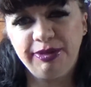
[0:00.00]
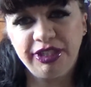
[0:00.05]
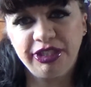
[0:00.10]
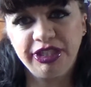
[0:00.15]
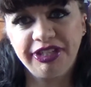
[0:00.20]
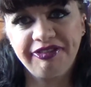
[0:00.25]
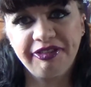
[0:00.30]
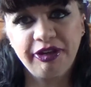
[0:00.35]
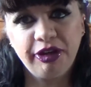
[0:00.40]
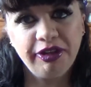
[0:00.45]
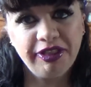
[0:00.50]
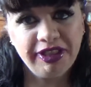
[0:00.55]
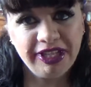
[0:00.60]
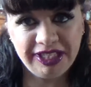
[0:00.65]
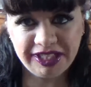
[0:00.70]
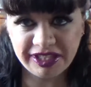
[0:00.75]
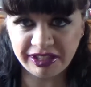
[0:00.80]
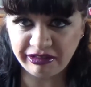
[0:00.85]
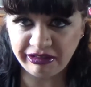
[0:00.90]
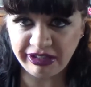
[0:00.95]
So I've got
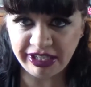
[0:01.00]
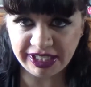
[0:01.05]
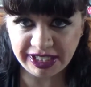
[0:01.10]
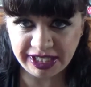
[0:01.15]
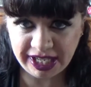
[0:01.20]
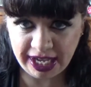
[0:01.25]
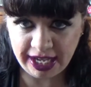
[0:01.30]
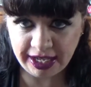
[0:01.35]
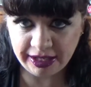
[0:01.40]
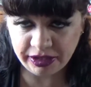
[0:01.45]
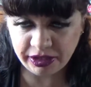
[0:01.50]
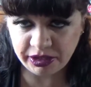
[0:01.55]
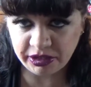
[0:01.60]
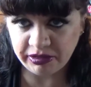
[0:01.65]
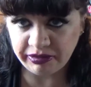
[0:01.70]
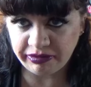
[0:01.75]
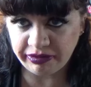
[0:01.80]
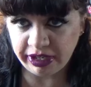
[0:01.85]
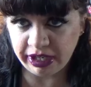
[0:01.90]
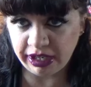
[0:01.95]
these 3 sets so
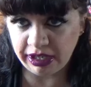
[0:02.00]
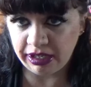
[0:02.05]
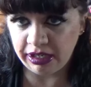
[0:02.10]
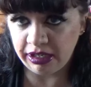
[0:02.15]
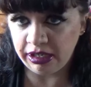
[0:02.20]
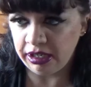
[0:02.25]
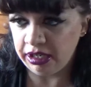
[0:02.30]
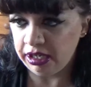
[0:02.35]
far.